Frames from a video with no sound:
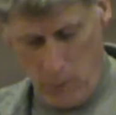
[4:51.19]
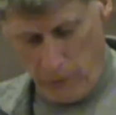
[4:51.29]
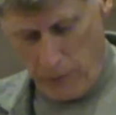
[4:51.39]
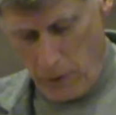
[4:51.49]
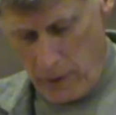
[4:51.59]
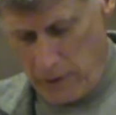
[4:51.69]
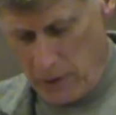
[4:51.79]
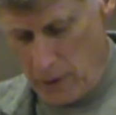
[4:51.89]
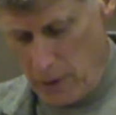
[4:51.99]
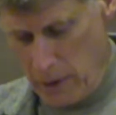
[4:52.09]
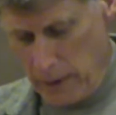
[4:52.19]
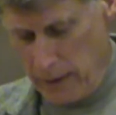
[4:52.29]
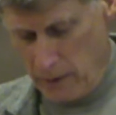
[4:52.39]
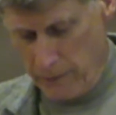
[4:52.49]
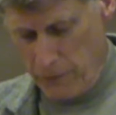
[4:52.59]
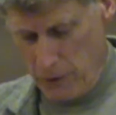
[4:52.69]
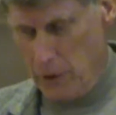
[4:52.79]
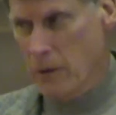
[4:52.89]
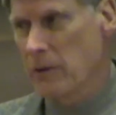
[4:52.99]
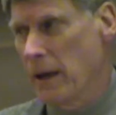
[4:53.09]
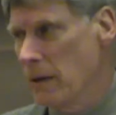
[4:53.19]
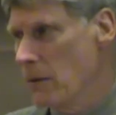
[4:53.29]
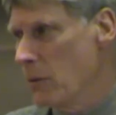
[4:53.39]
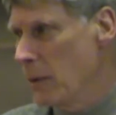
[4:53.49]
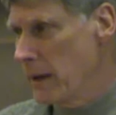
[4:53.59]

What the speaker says: Before I start, I'll get the footnotes out of the